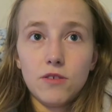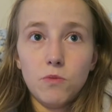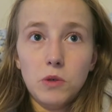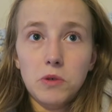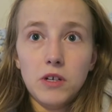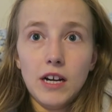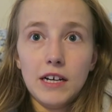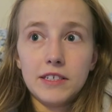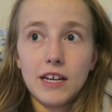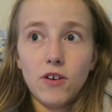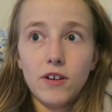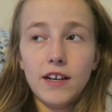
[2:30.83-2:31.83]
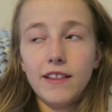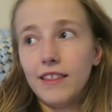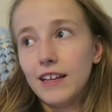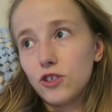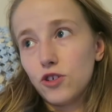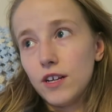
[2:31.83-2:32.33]
and we weren't allowed to get on it, and
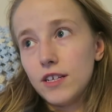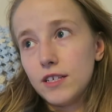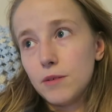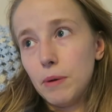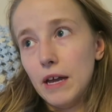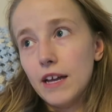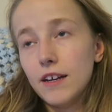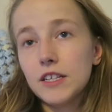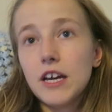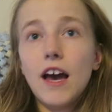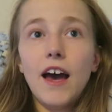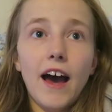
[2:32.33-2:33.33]
then that train disappeared.